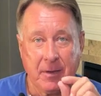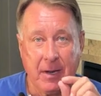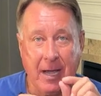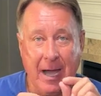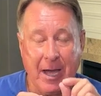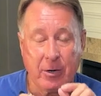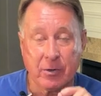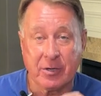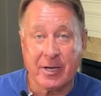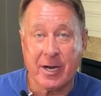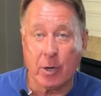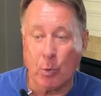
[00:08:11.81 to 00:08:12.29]

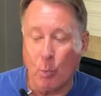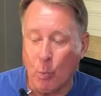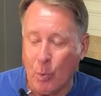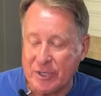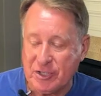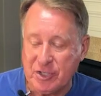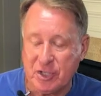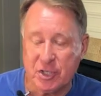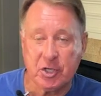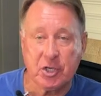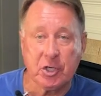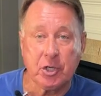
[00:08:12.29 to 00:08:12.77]
I don't care
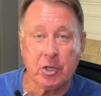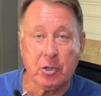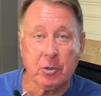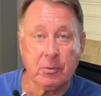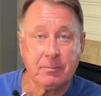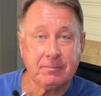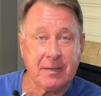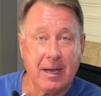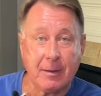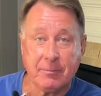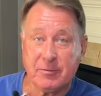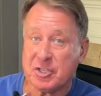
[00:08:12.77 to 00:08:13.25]
what you
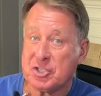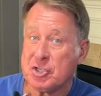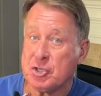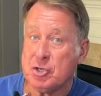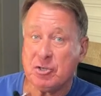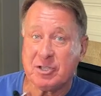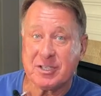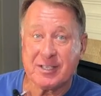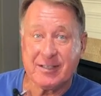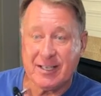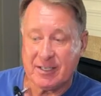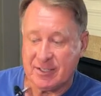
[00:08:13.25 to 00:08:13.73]
do. I'm just
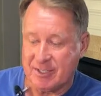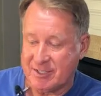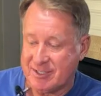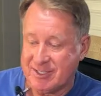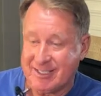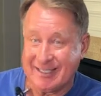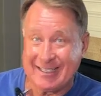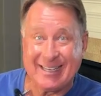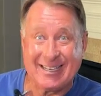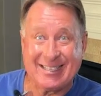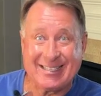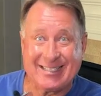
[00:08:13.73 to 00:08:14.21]
using this as
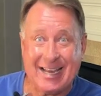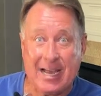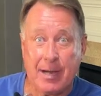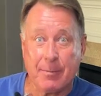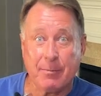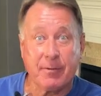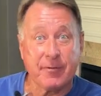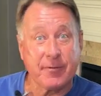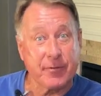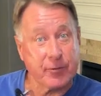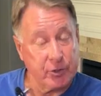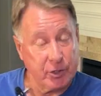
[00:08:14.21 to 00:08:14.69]
an
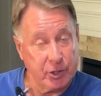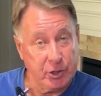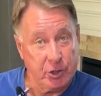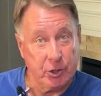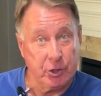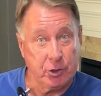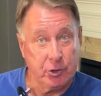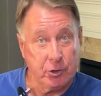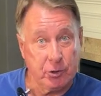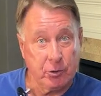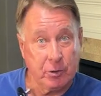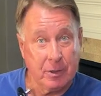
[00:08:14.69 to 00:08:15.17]
example for
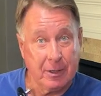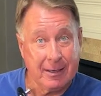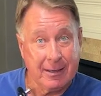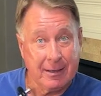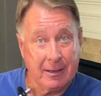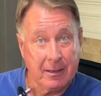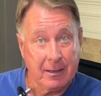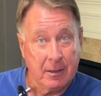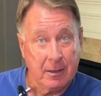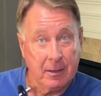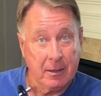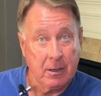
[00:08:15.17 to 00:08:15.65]
you,
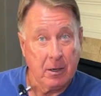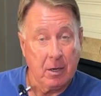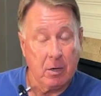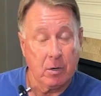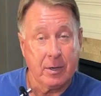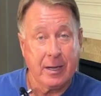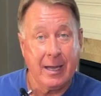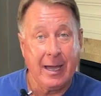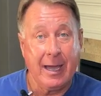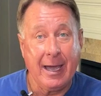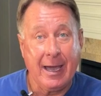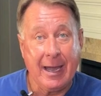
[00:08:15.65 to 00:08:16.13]

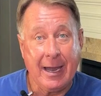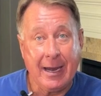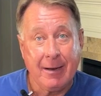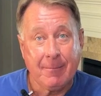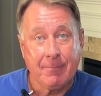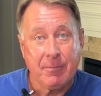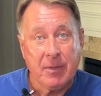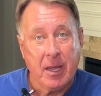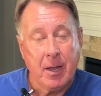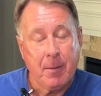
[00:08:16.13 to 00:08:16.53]
okay?